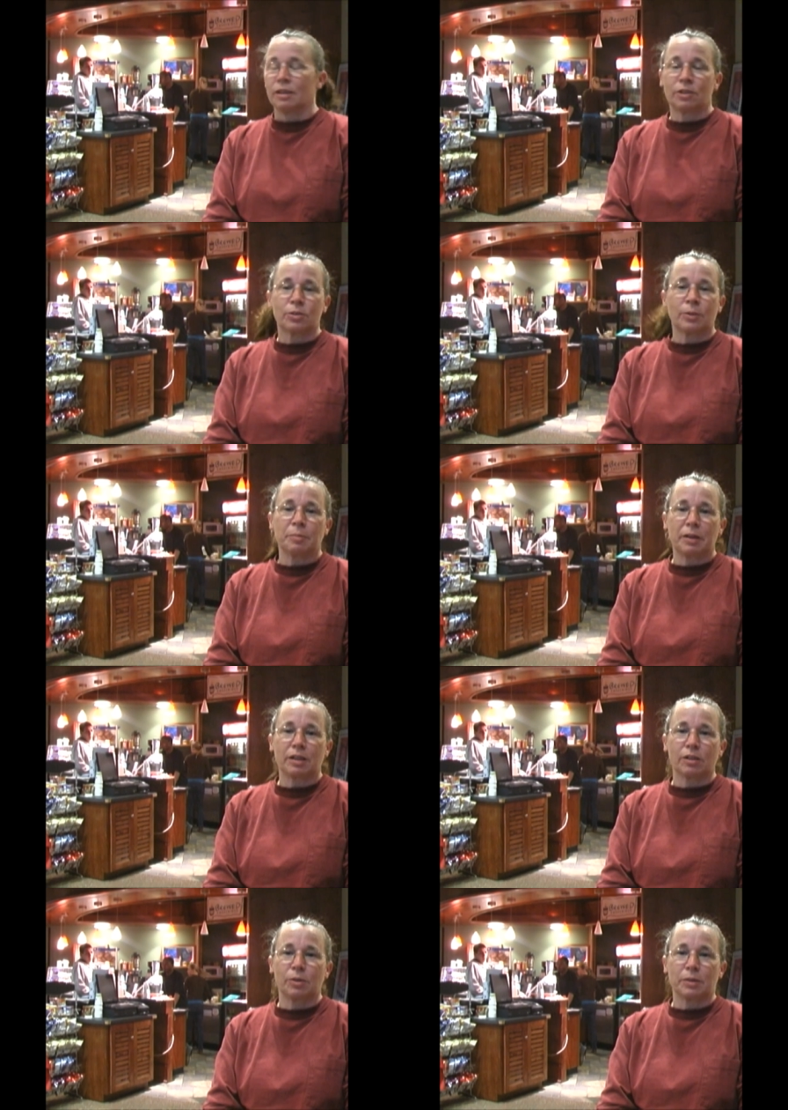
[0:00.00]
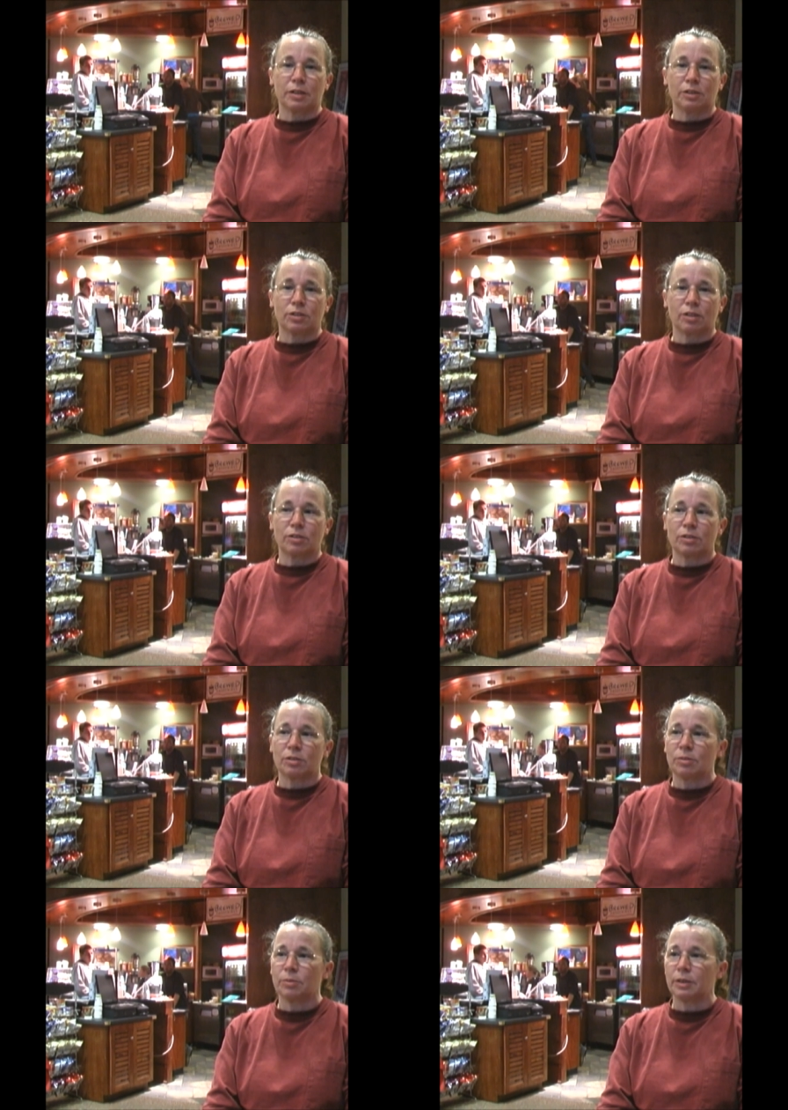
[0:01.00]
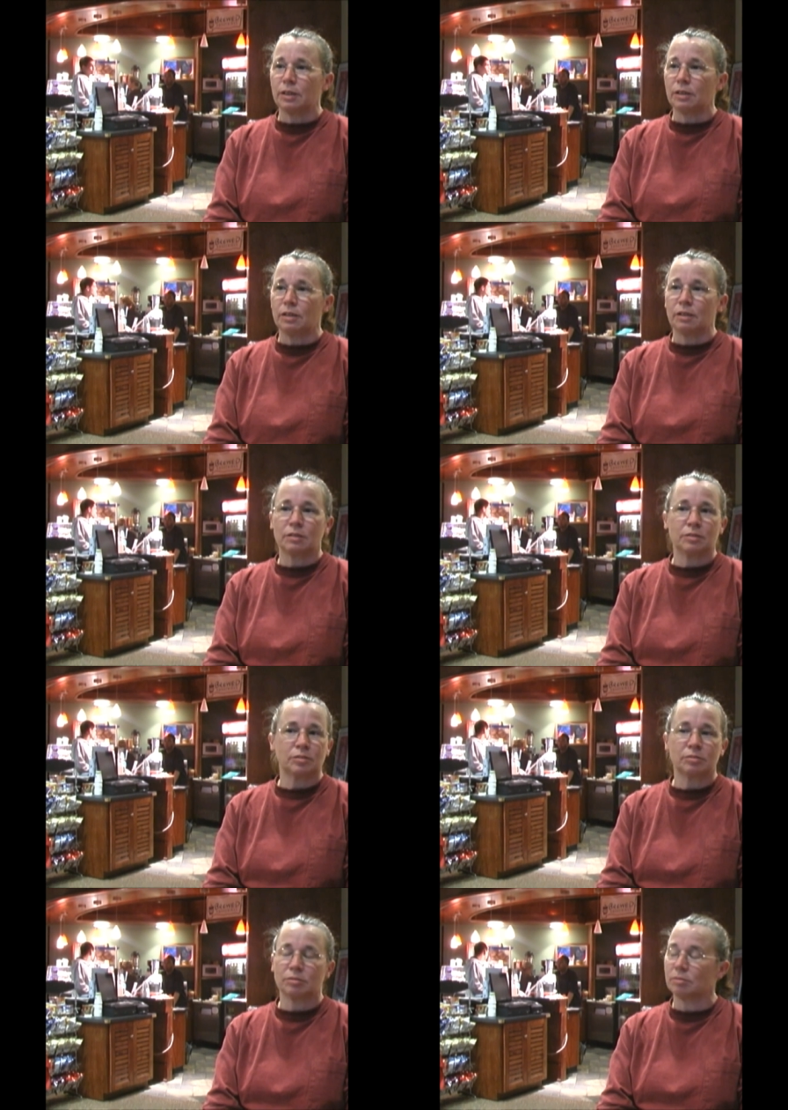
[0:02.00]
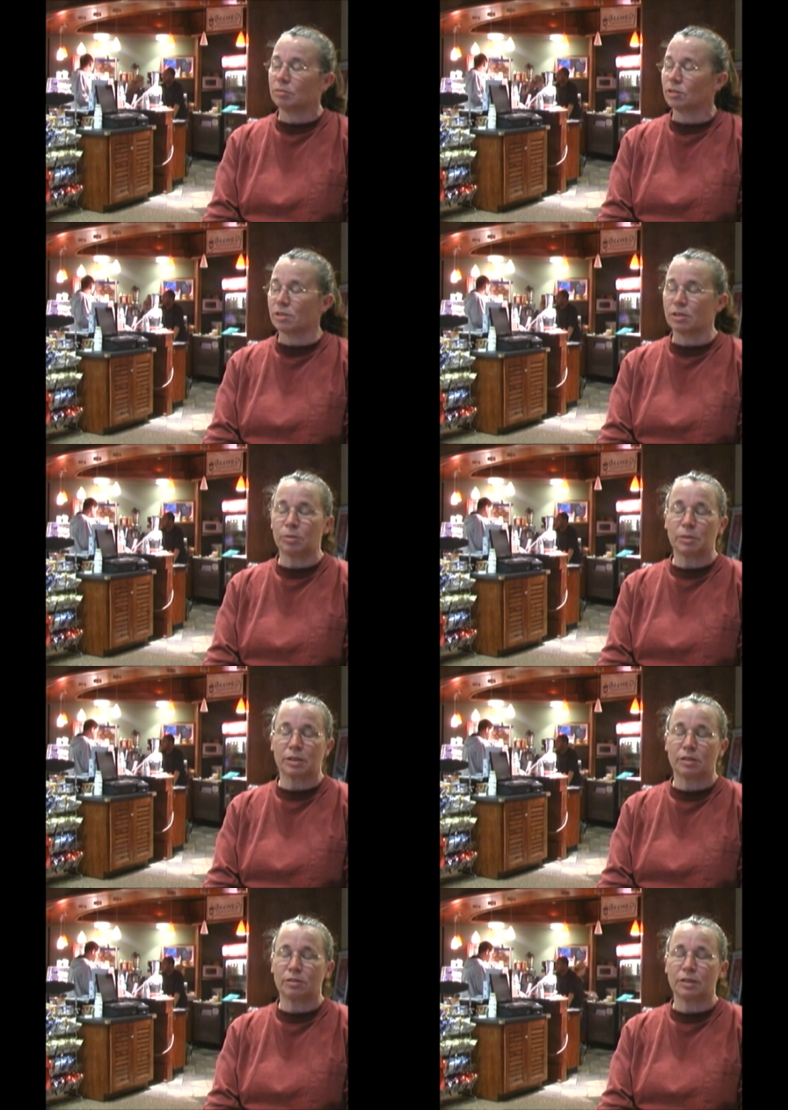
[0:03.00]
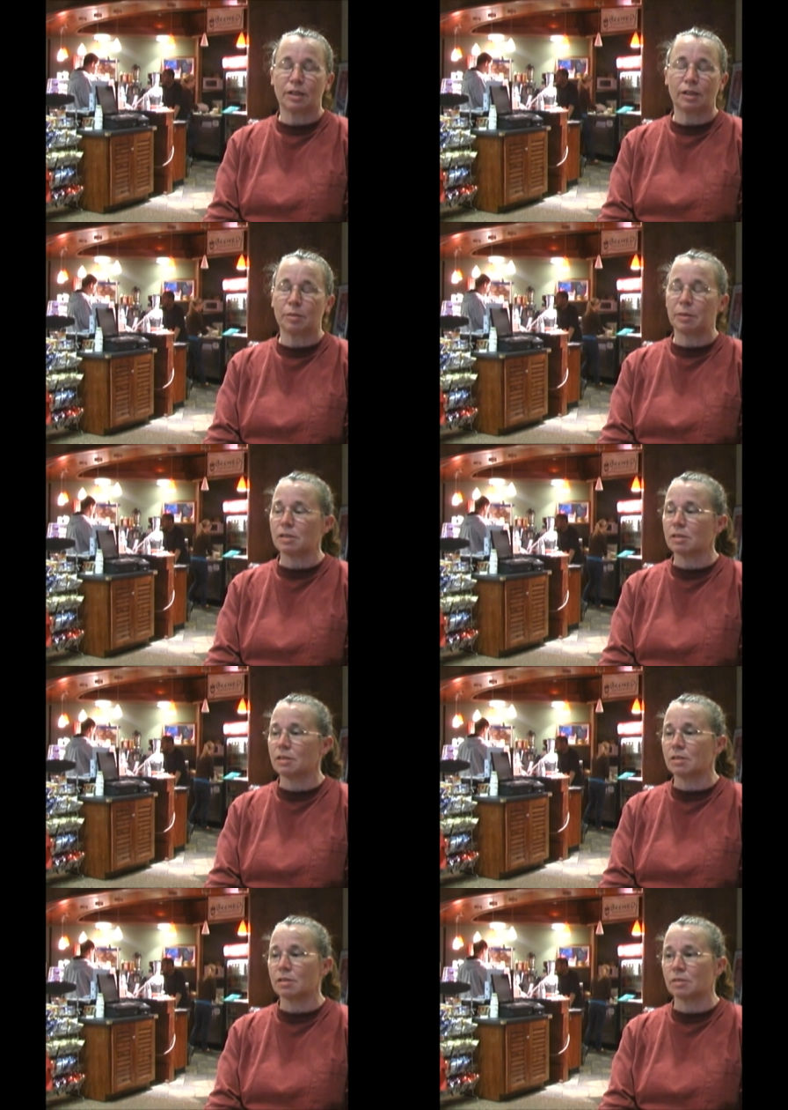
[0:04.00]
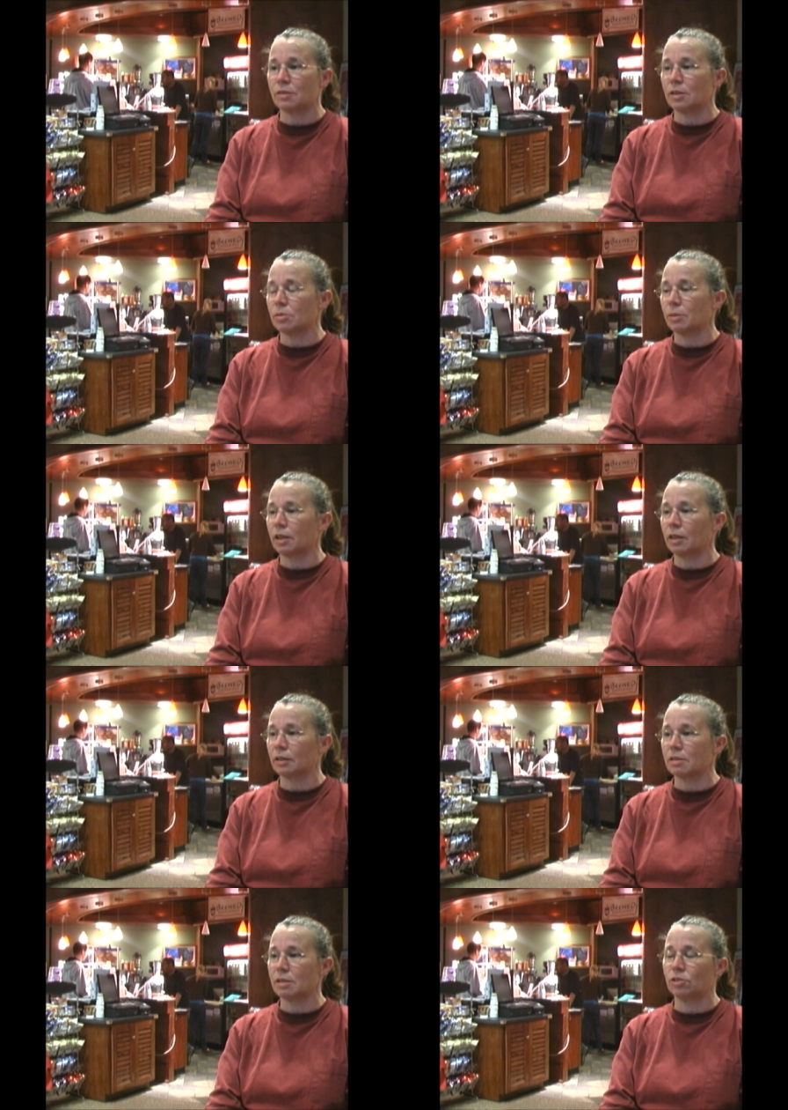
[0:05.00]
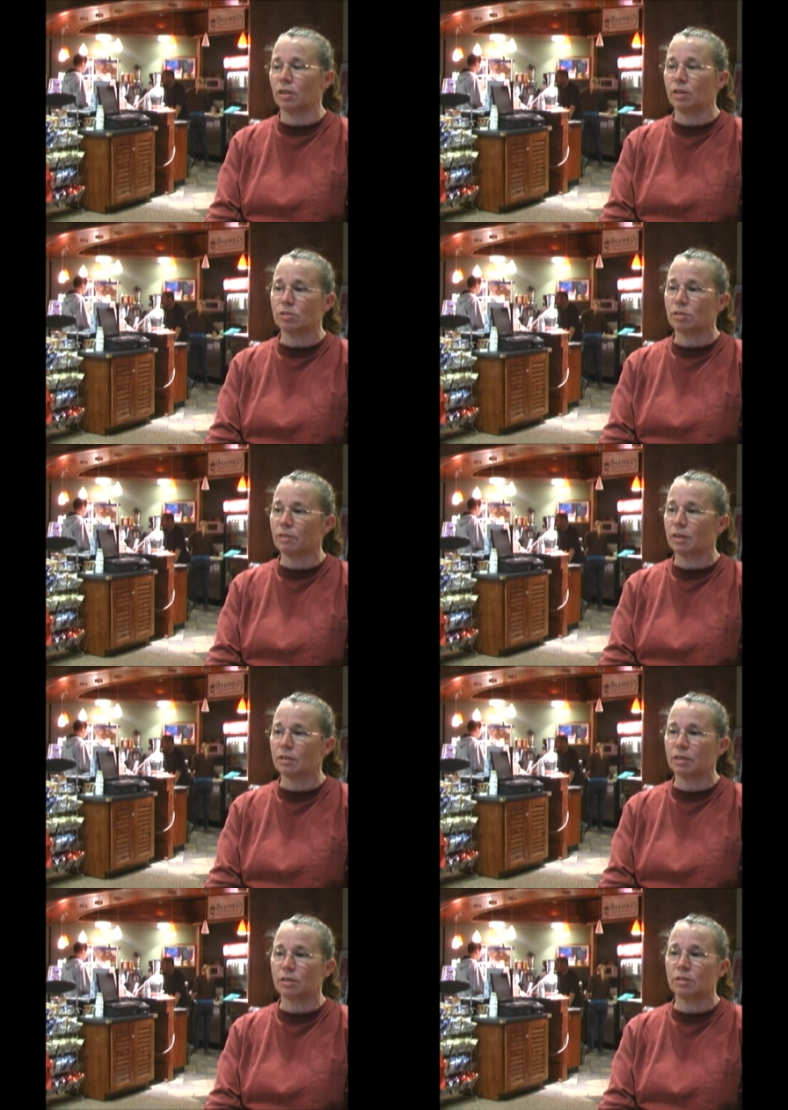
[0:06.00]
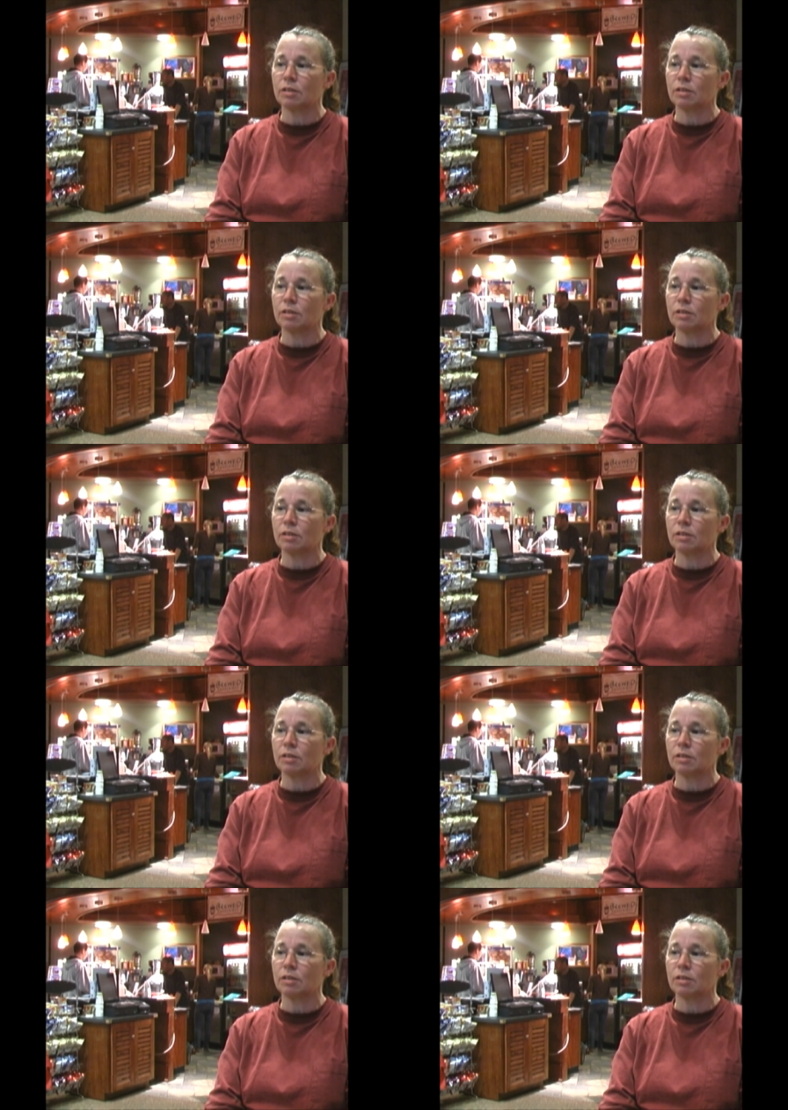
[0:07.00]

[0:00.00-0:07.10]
intertwine back there with each other. We just deal with it on a daily basis as far as what I'd like to see changed around here.